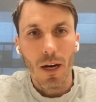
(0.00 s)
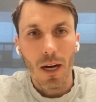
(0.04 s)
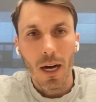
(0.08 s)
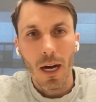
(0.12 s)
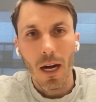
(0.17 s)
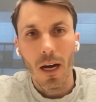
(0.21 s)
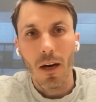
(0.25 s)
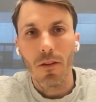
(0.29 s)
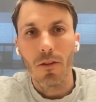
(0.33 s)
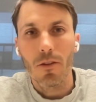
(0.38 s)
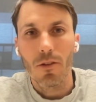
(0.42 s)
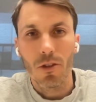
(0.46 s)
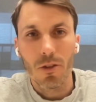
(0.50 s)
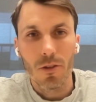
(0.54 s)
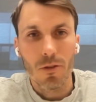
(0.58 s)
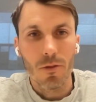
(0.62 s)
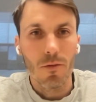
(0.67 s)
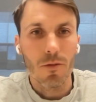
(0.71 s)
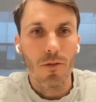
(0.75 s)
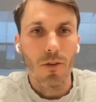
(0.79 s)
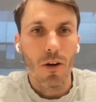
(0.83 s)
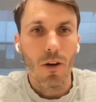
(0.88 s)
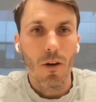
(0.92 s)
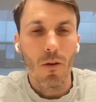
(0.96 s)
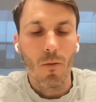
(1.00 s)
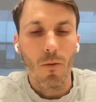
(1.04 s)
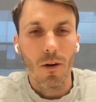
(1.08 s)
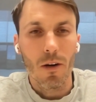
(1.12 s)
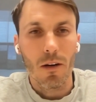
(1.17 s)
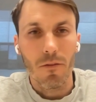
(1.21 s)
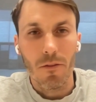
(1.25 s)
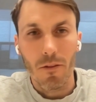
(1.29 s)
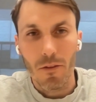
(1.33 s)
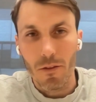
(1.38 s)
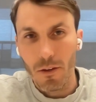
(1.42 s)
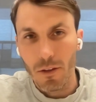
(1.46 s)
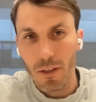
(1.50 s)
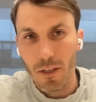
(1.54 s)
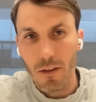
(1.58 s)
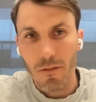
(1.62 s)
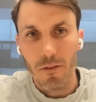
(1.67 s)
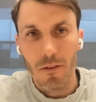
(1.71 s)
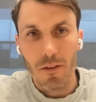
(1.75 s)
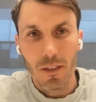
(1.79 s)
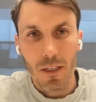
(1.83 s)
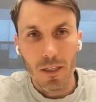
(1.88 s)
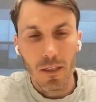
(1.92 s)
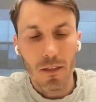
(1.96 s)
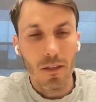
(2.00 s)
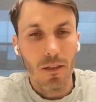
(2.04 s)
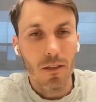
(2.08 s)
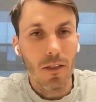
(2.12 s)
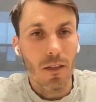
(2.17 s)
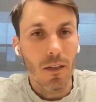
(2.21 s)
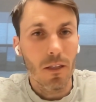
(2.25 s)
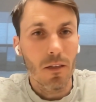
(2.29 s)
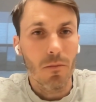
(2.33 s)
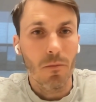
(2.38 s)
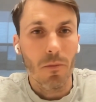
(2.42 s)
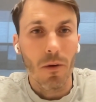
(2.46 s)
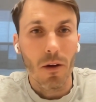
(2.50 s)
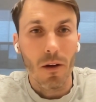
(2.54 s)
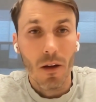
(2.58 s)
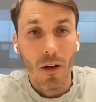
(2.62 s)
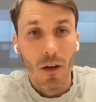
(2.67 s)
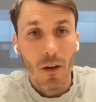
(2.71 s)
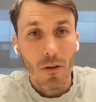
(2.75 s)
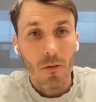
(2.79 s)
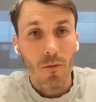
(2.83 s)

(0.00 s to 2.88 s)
how the shoes all work for their different distances but